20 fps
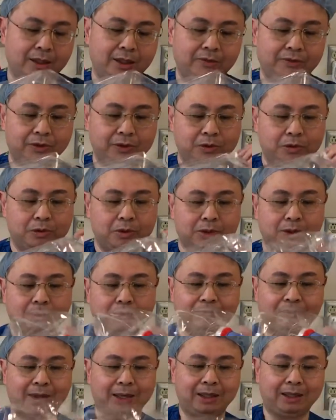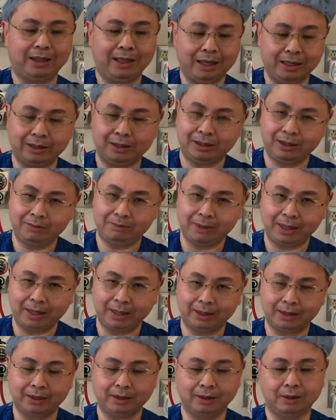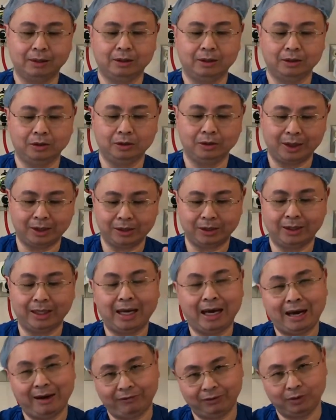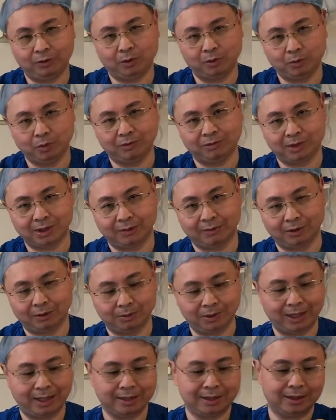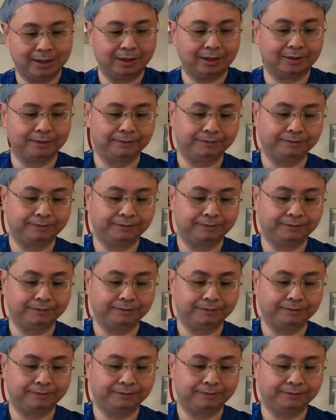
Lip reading: If you use a polyethylene bag, you actually have to remove some of the plastic.